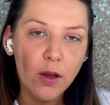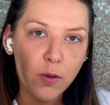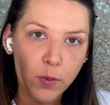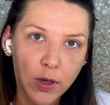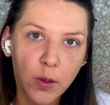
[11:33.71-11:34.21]

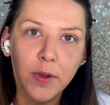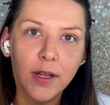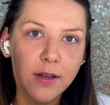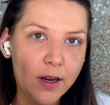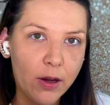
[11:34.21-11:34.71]
when you
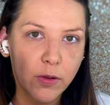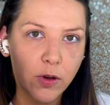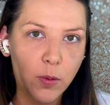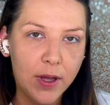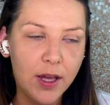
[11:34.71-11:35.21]
blend it out a
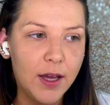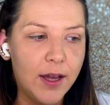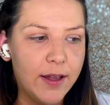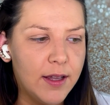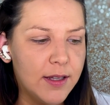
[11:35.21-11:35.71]
little bit,
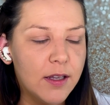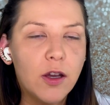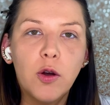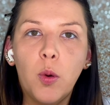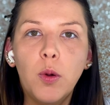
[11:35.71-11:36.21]
it's like a
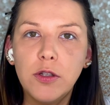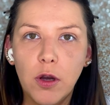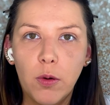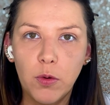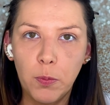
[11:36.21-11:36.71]
cool
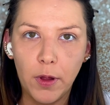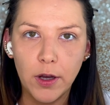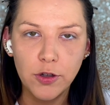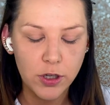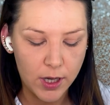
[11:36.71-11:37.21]
toned
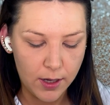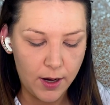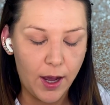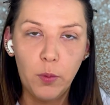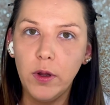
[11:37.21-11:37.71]
blush. And
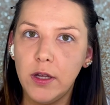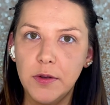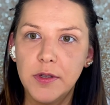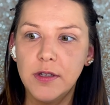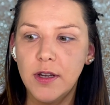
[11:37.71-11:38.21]
I would
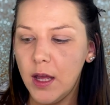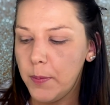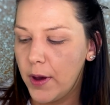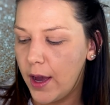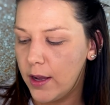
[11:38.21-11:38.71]
use it today,
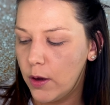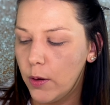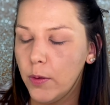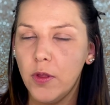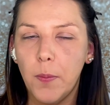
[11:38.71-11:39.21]
but I
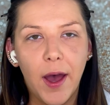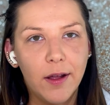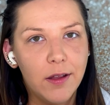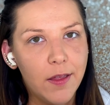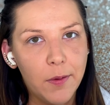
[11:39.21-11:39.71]
know the
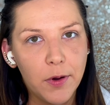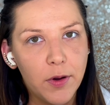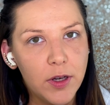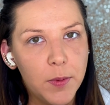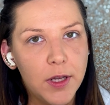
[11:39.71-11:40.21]
palette that we're
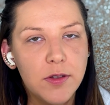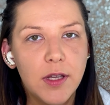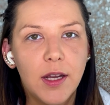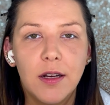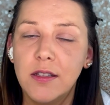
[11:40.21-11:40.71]
going to be
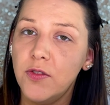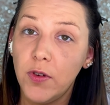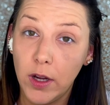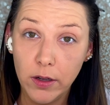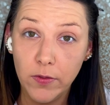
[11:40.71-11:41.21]
using, and it's
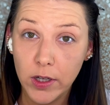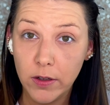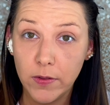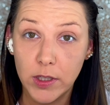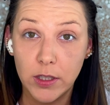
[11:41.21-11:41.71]
very,
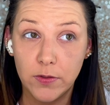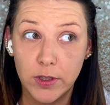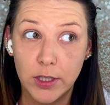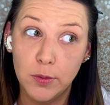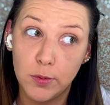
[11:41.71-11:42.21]
very, very,
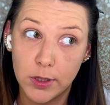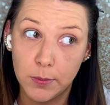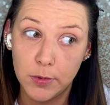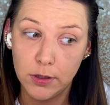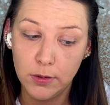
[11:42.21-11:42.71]
very warm
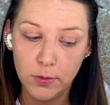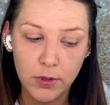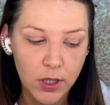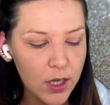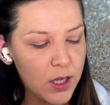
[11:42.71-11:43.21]
toned.
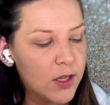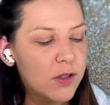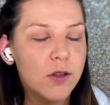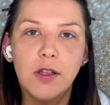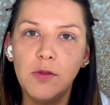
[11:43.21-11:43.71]

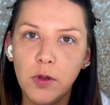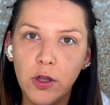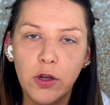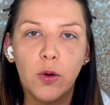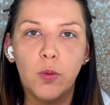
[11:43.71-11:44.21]
So this would
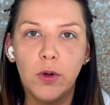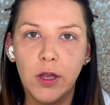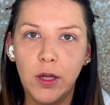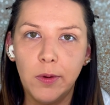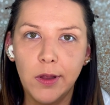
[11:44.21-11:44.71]
look
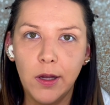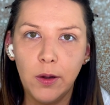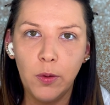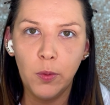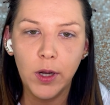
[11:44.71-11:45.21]
really, really
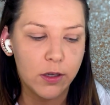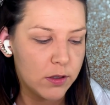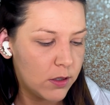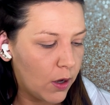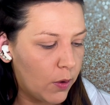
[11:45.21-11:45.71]

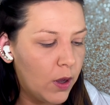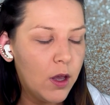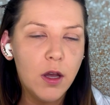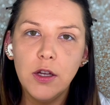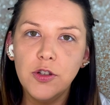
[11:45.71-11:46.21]
weird. So
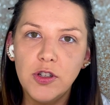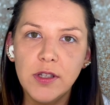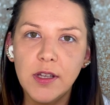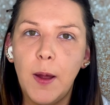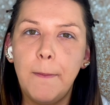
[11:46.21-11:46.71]

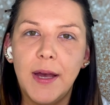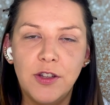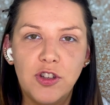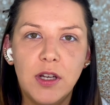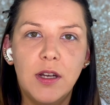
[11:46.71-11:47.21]
just gonna
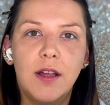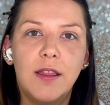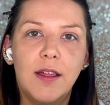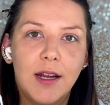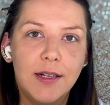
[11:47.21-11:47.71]
mention
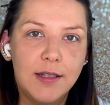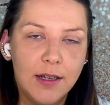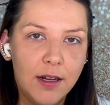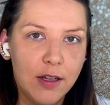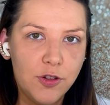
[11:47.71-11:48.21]
that I
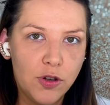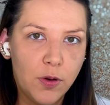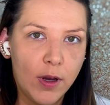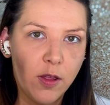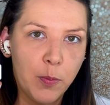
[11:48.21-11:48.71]
did
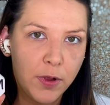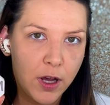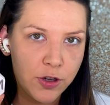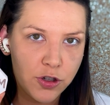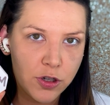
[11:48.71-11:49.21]
enjoy the
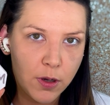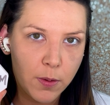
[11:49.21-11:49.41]
blush,